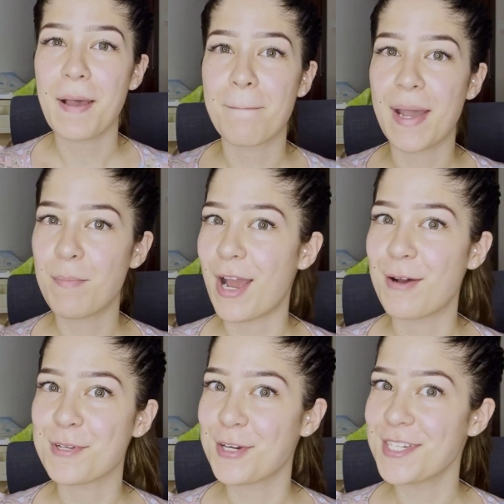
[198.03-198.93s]
My
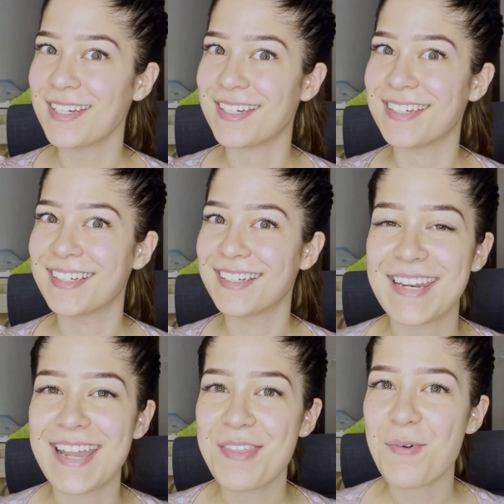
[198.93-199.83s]
brows are done.
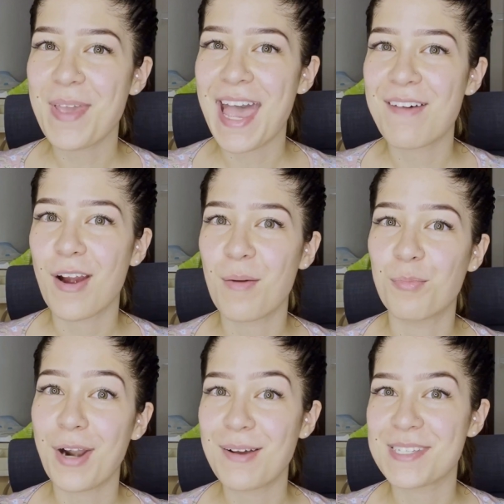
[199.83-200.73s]
Now that we have our
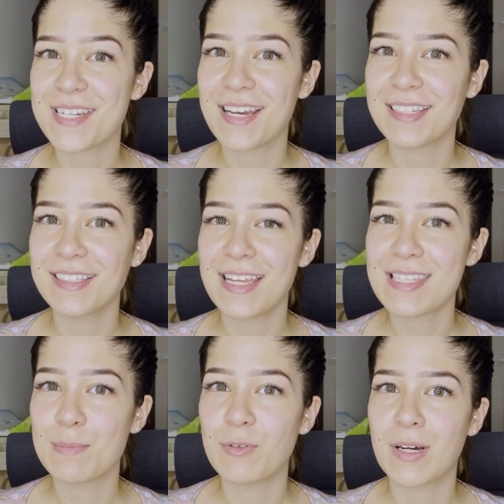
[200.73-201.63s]
brows done,
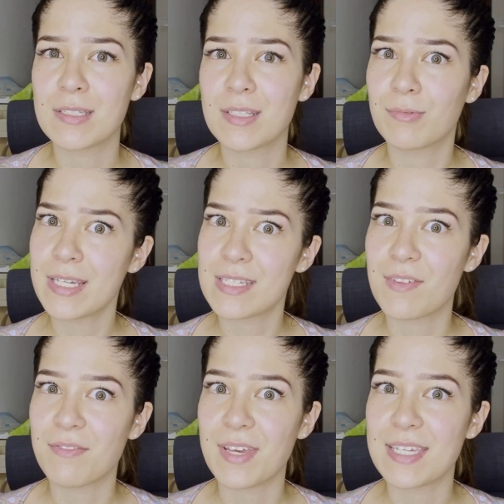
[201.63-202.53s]
let's move on to the rest of
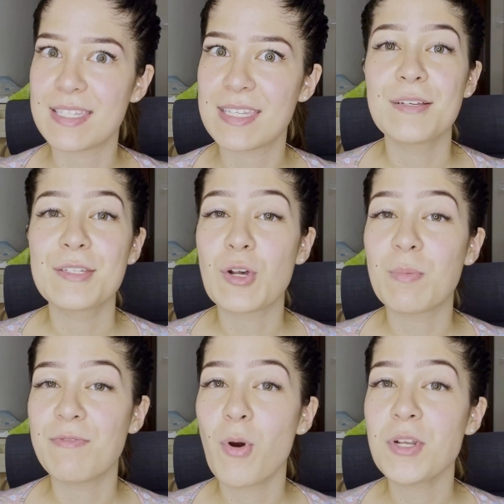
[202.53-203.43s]
the face. So
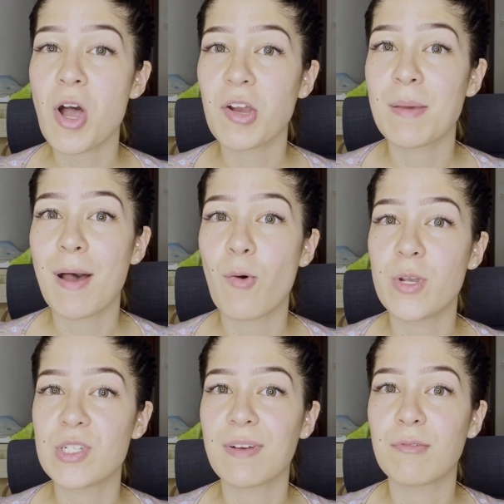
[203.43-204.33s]
before talking about
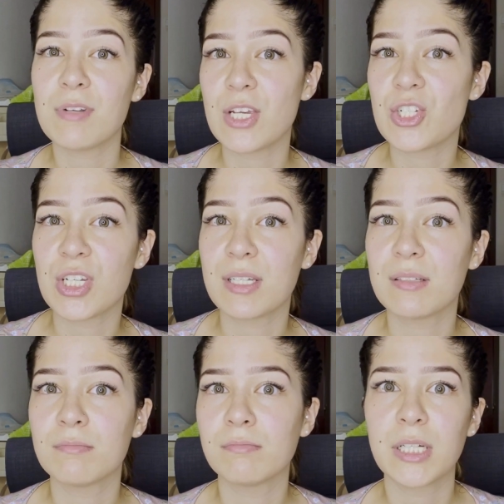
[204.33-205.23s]
which
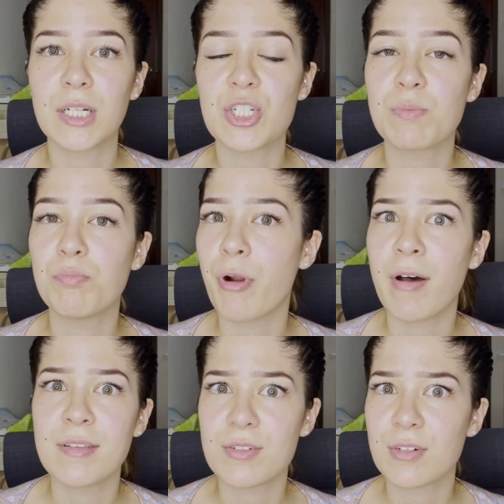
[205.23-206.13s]
foundation, blush,
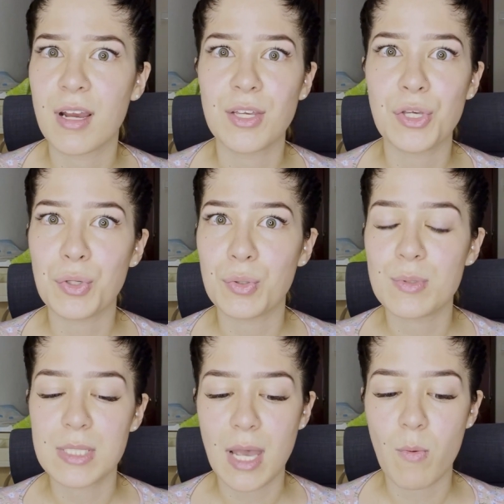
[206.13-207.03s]
bronzer I
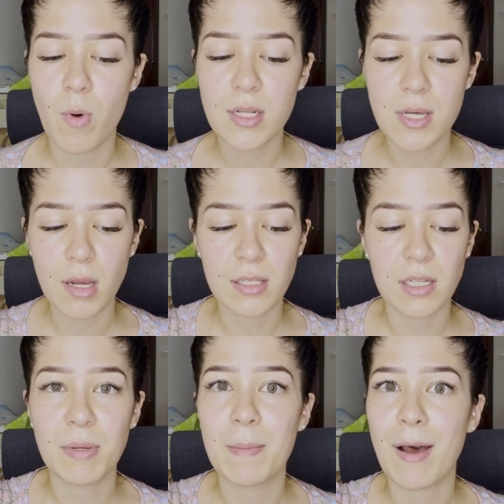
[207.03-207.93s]
use, I want to talk a
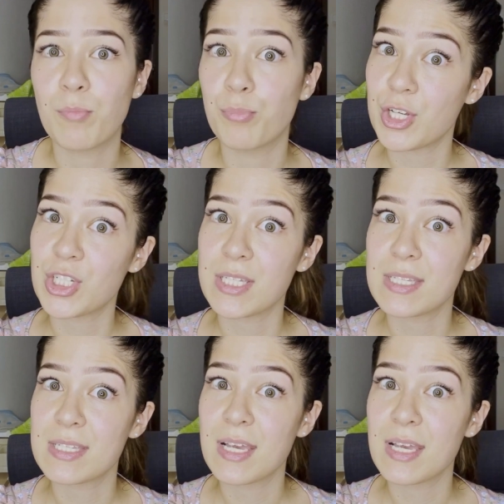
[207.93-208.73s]
little bit about brushes.